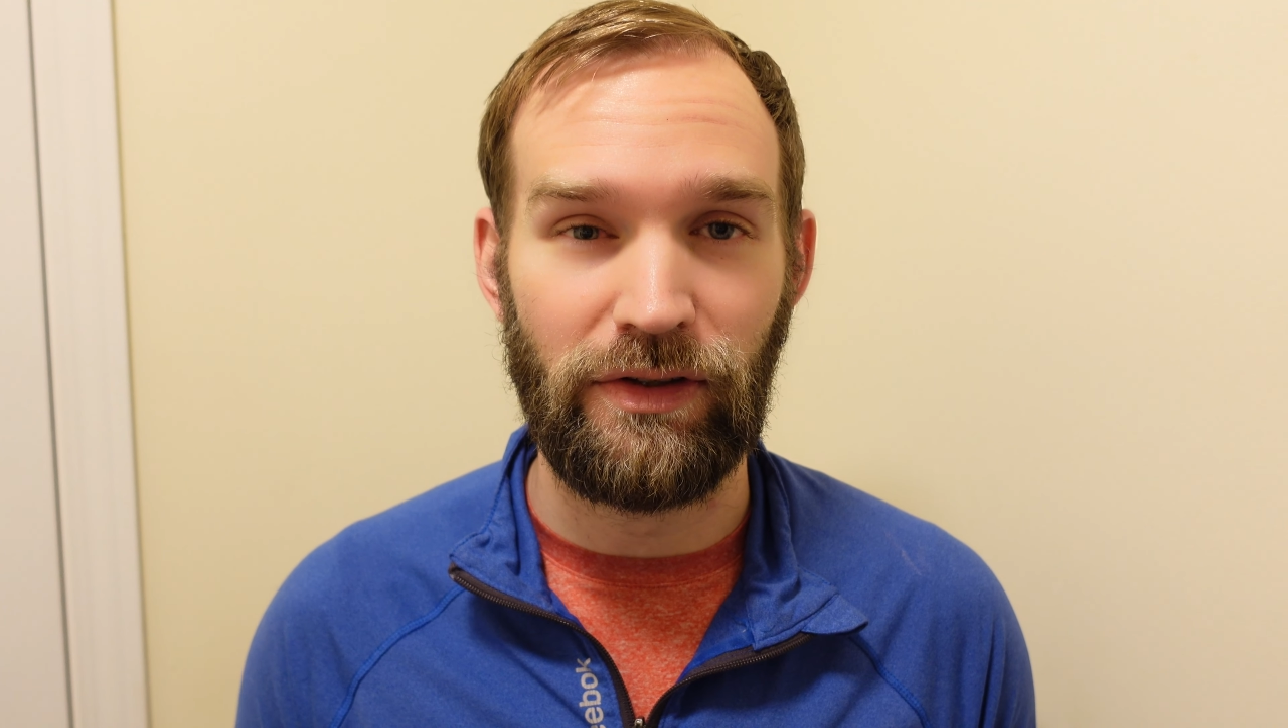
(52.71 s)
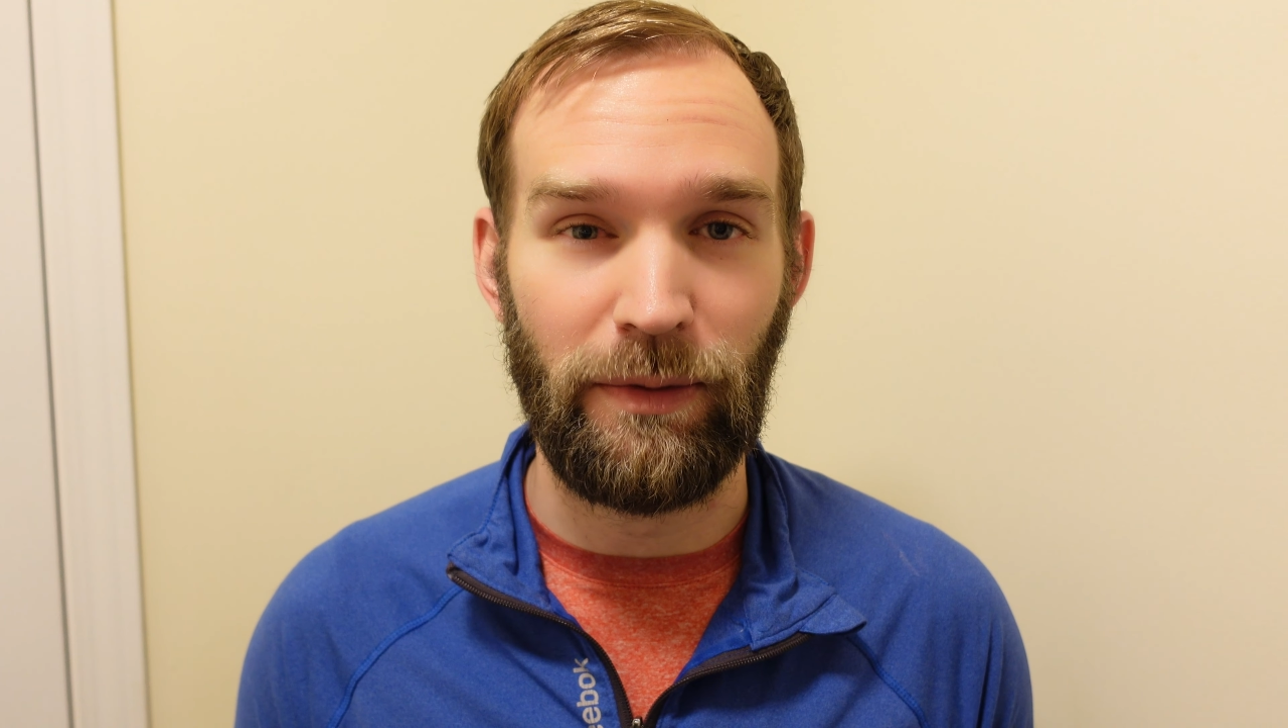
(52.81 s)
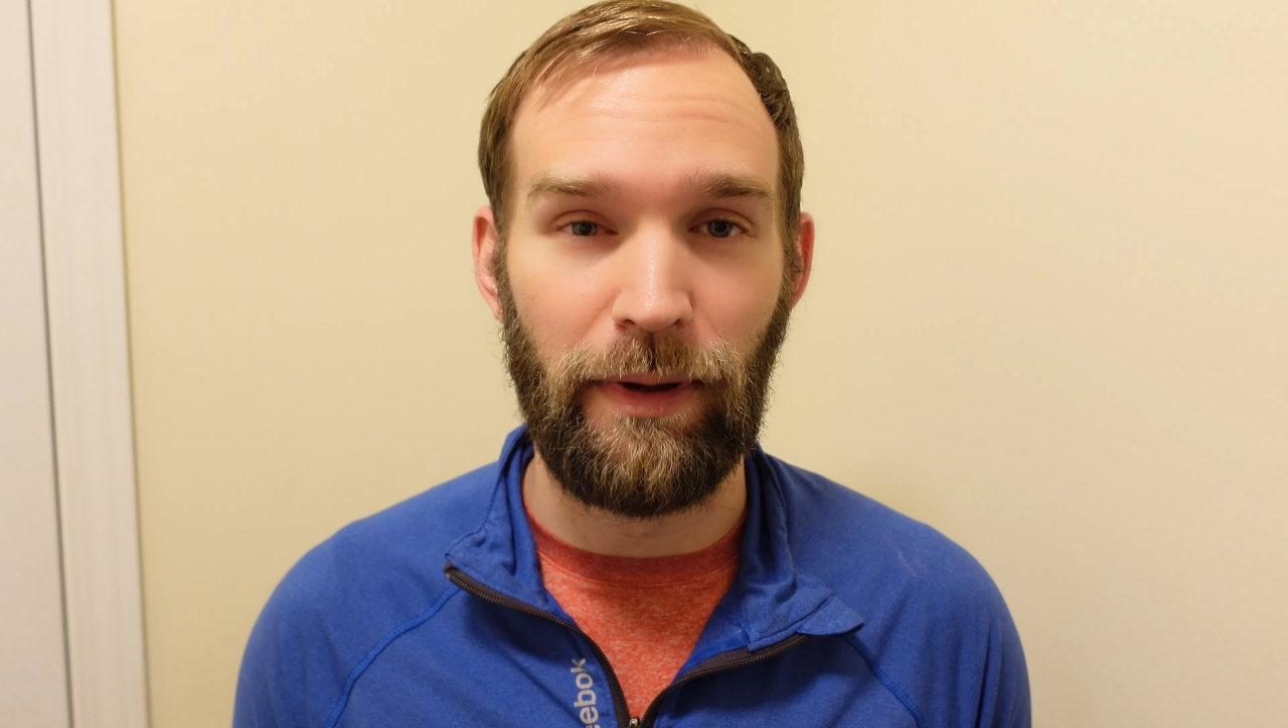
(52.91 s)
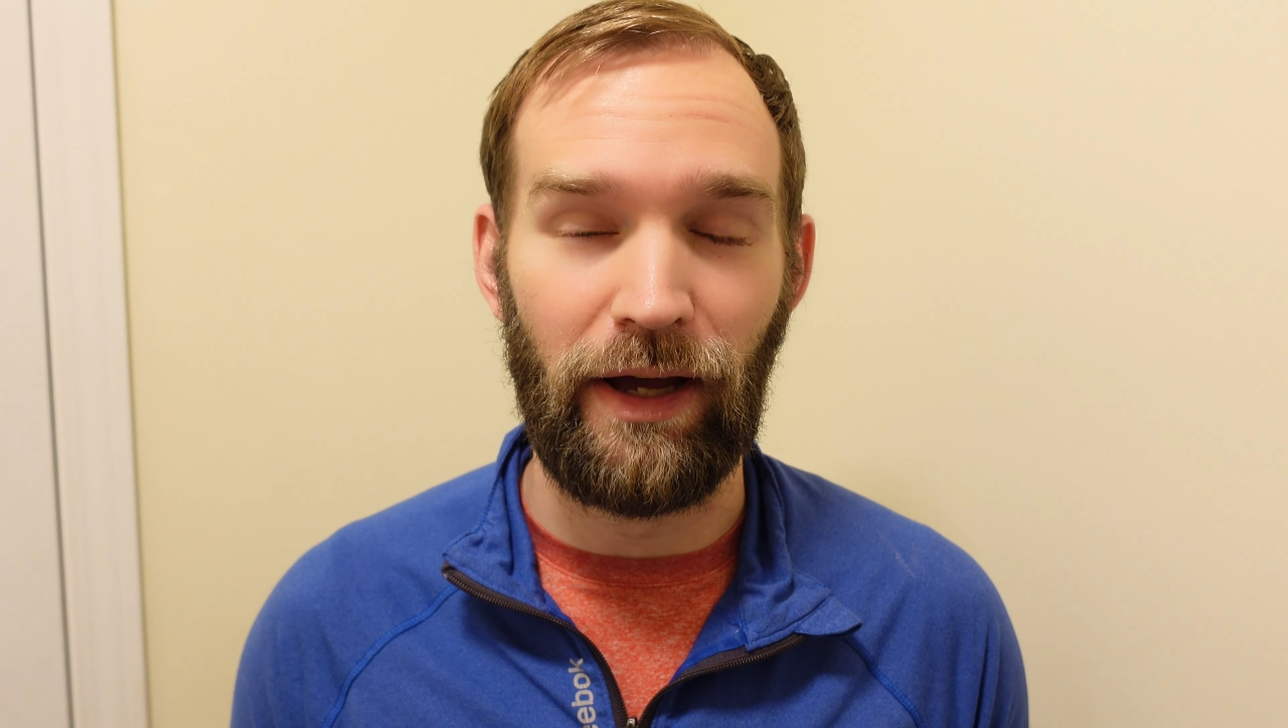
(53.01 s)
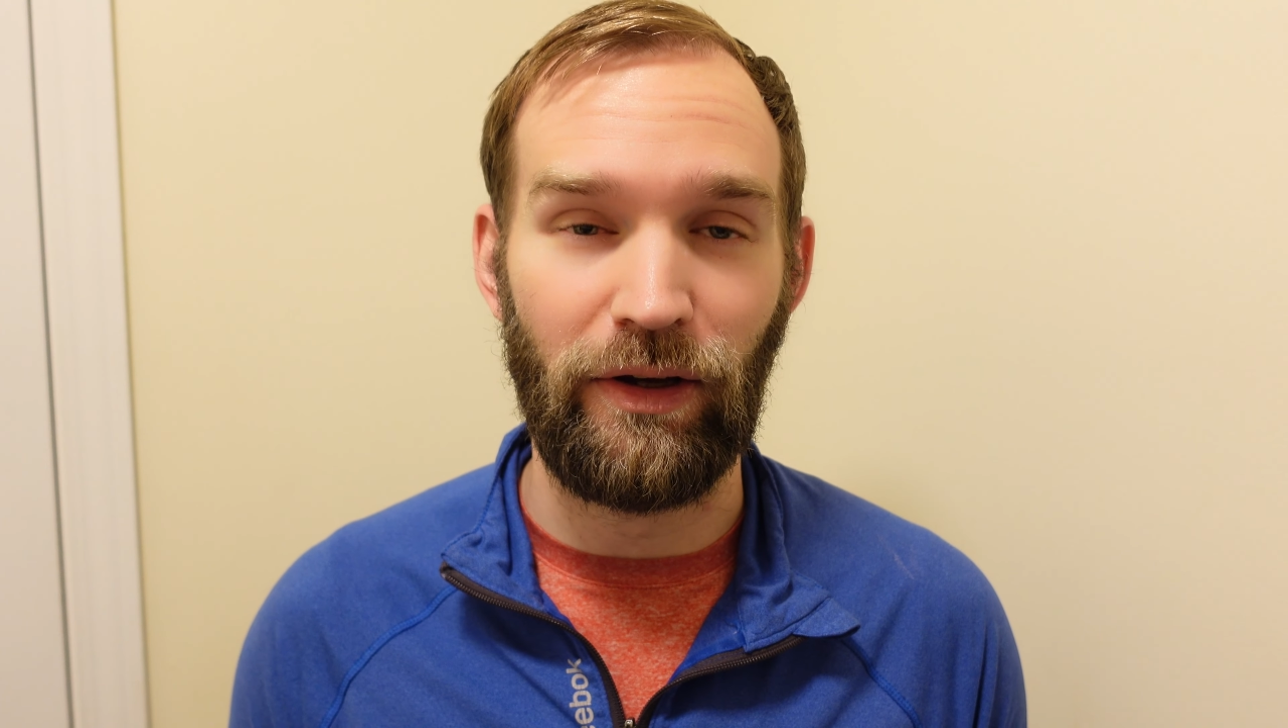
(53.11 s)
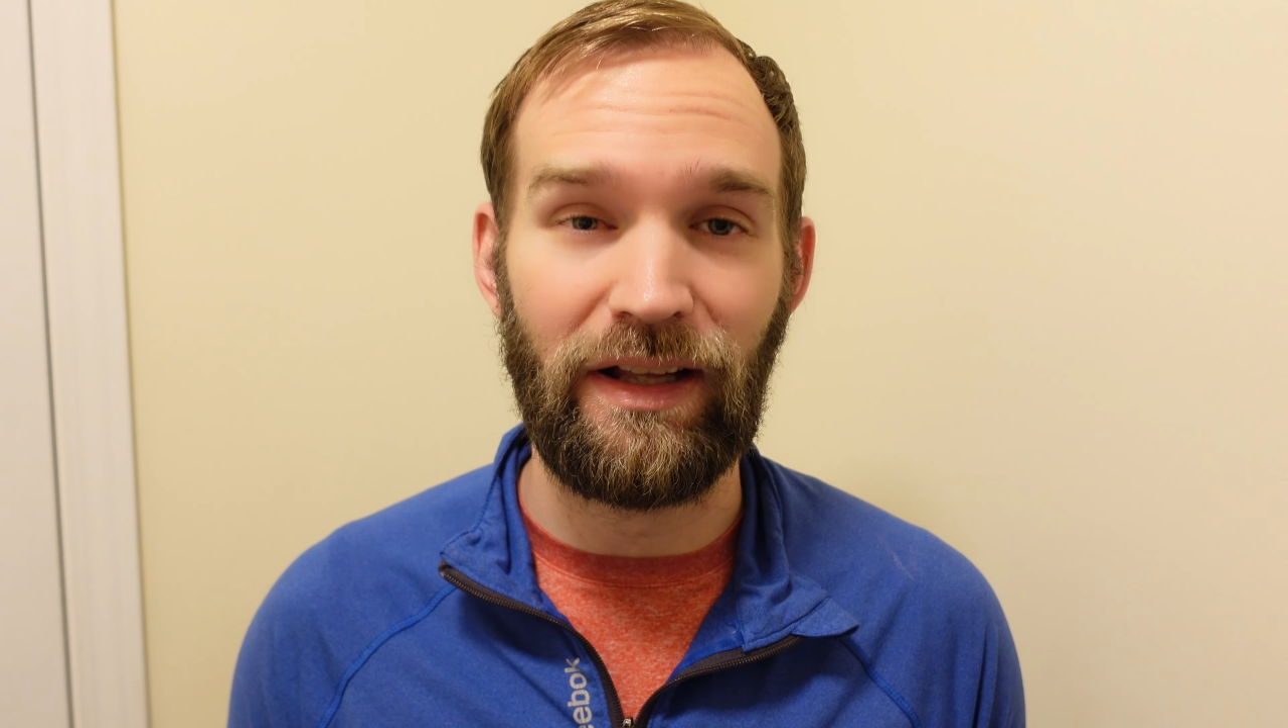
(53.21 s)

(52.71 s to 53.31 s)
about